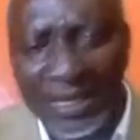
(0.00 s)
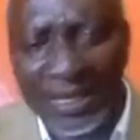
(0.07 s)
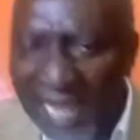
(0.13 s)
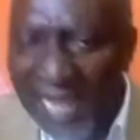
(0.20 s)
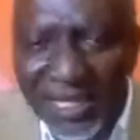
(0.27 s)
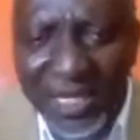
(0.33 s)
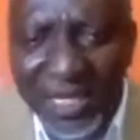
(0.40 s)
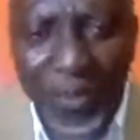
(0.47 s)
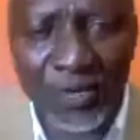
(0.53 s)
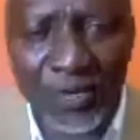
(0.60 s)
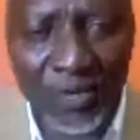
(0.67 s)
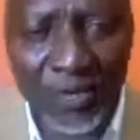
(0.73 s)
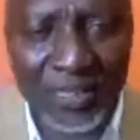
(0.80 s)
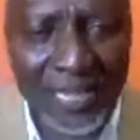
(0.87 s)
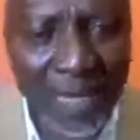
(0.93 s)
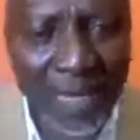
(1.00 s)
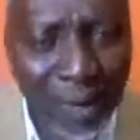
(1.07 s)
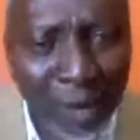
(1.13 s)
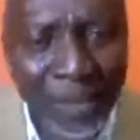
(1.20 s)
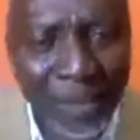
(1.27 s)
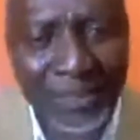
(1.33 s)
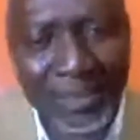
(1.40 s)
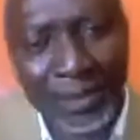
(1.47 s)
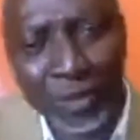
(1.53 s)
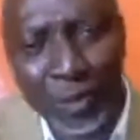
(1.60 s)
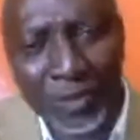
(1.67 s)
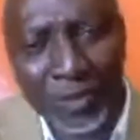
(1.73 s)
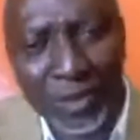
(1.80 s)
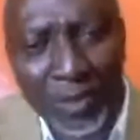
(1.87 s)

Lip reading: that democracy, I call it a stupid